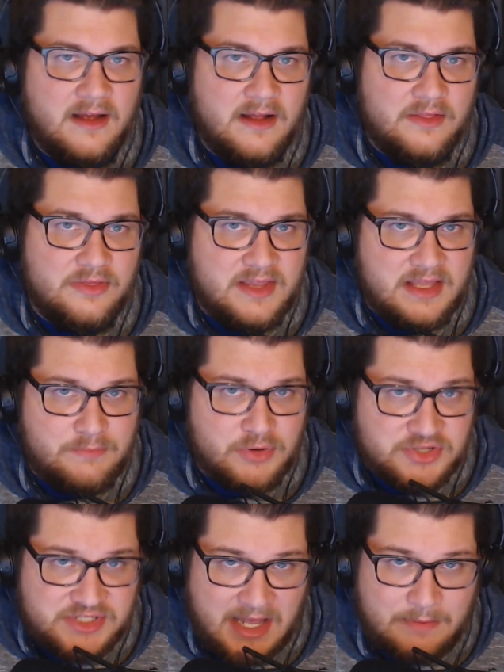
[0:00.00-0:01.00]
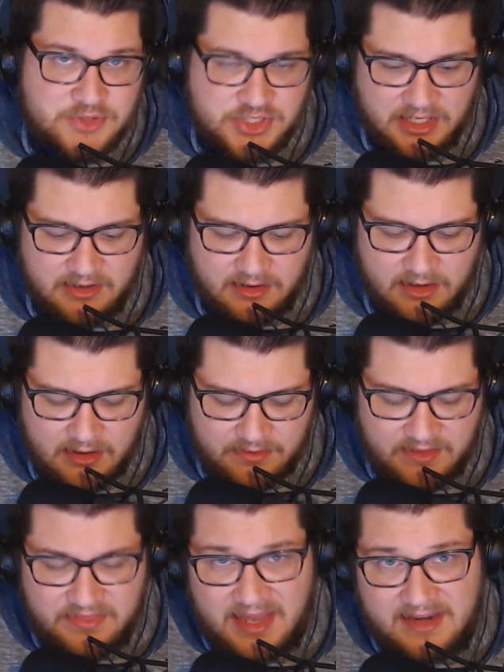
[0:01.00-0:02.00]
the perception
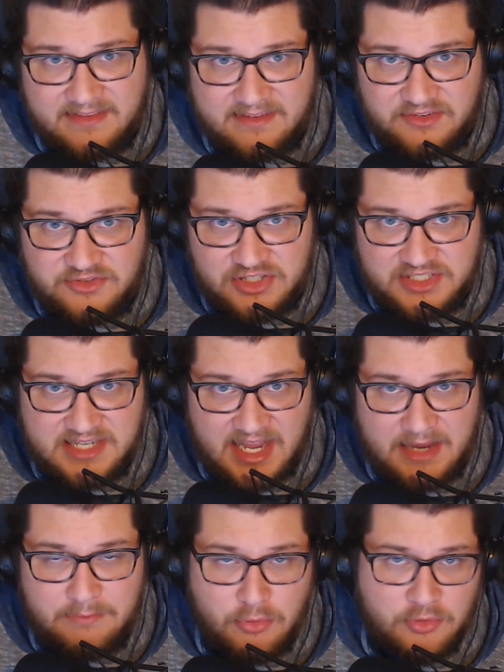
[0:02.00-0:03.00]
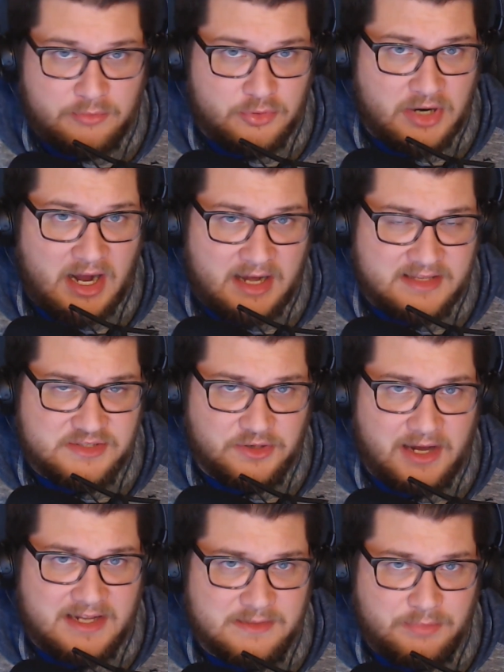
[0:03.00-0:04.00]
that then it's just a portable console
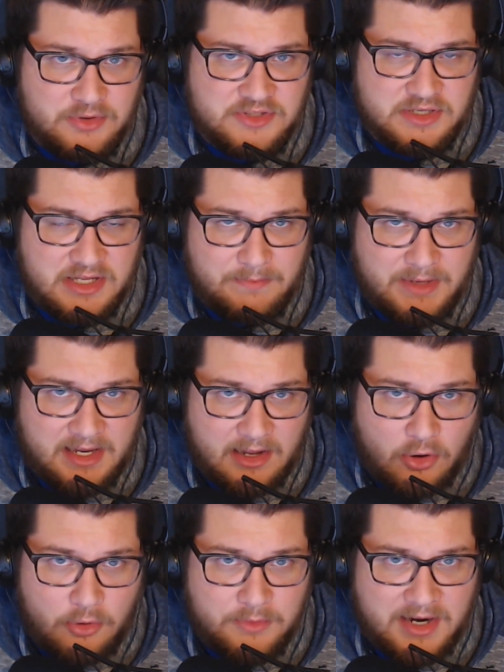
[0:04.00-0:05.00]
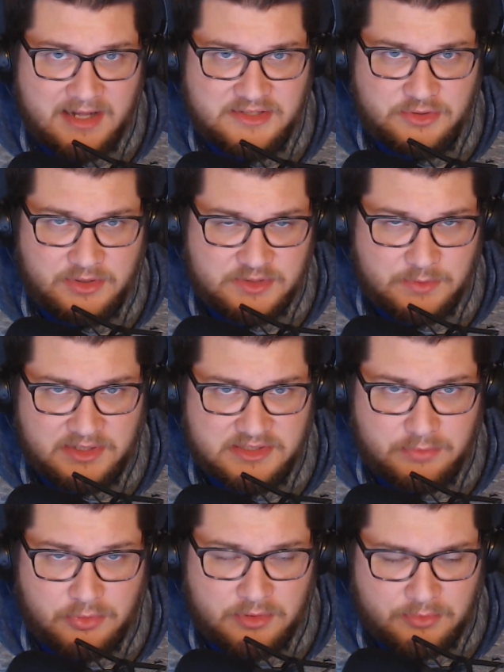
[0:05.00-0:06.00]
as opposed to it being a home console as well as a
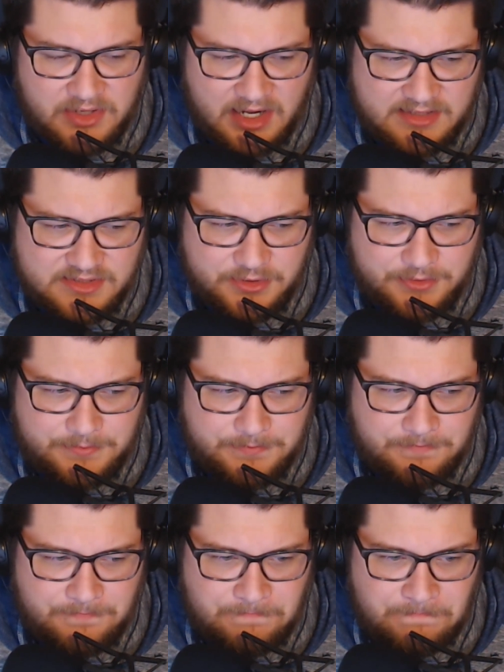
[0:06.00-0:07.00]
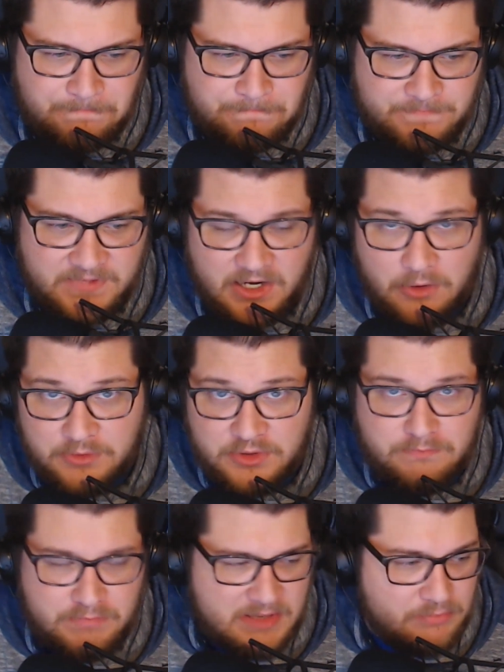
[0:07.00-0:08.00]
portable console.
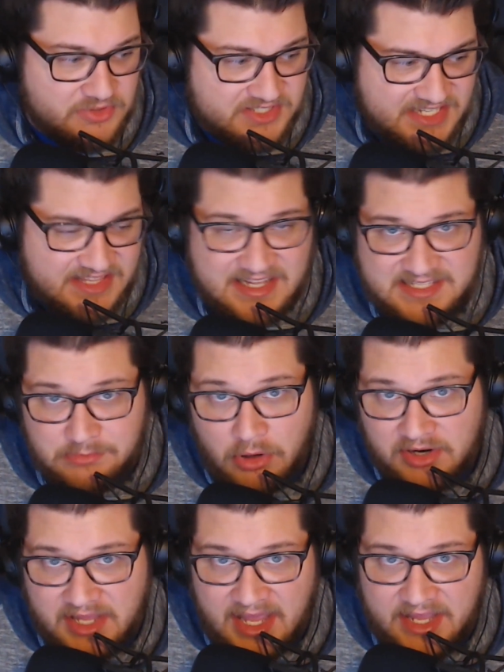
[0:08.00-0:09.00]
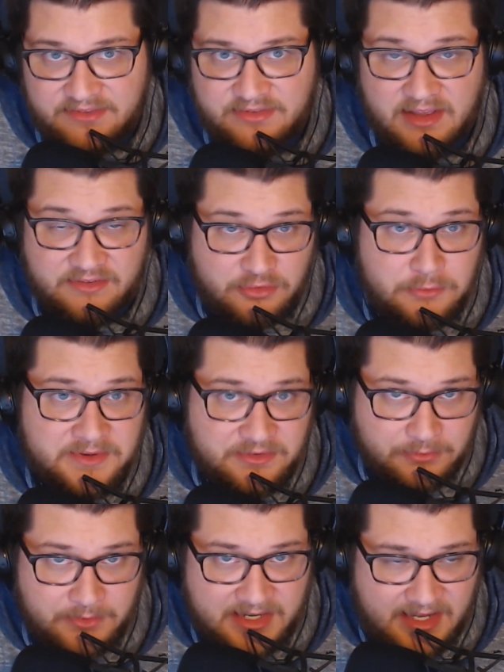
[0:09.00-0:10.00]
People see that small case, they assume it's
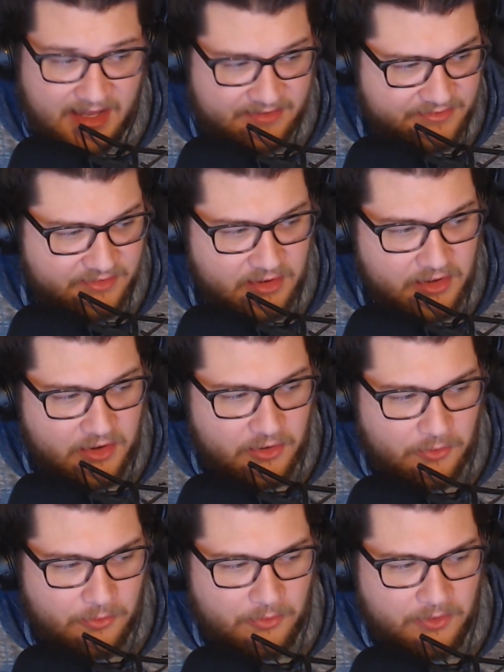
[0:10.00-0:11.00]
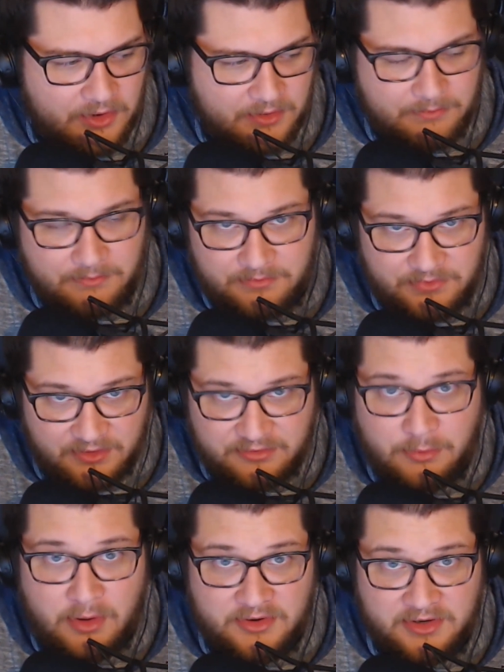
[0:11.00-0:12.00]
3DS or the
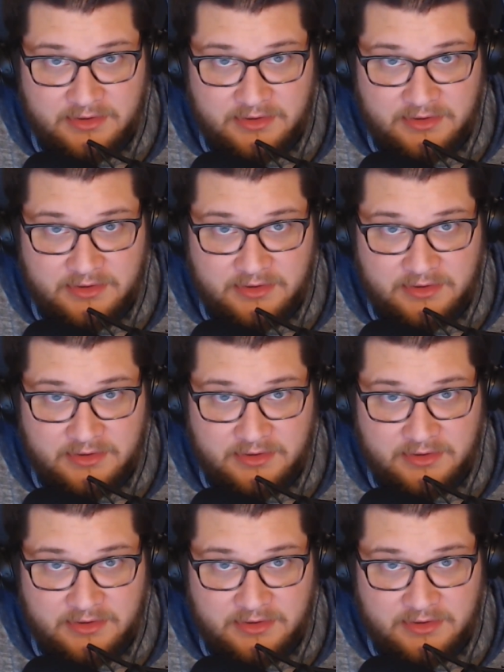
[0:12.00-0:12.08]
smaller,